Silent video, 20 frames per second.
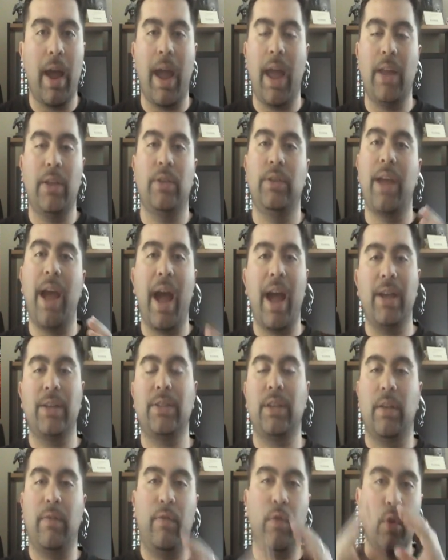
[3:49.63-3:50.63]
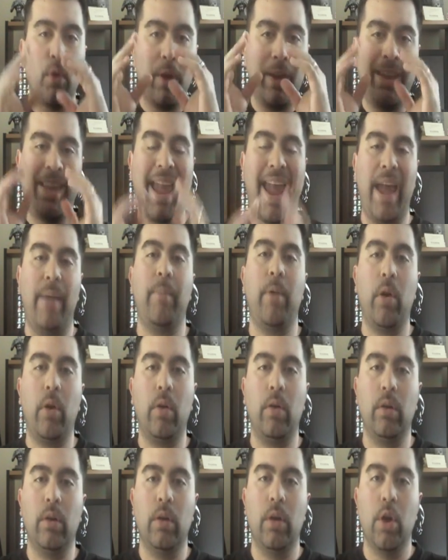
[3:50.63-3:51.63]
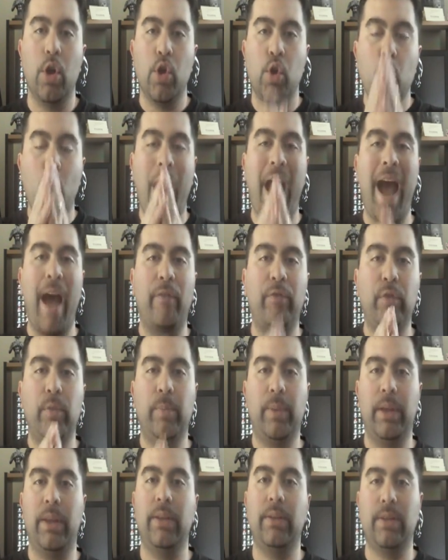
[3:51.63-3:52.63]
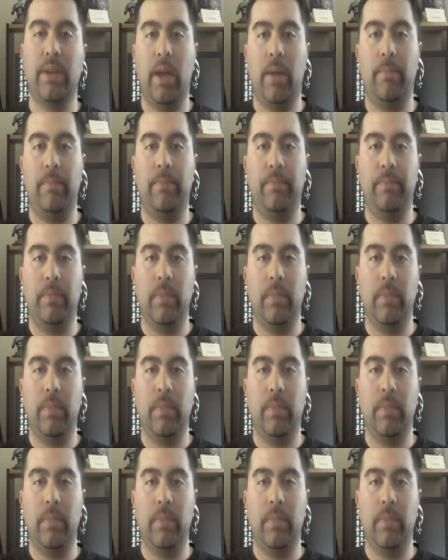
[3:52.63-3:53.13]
It, eh, guys, if you're a gamer, you have to play this game.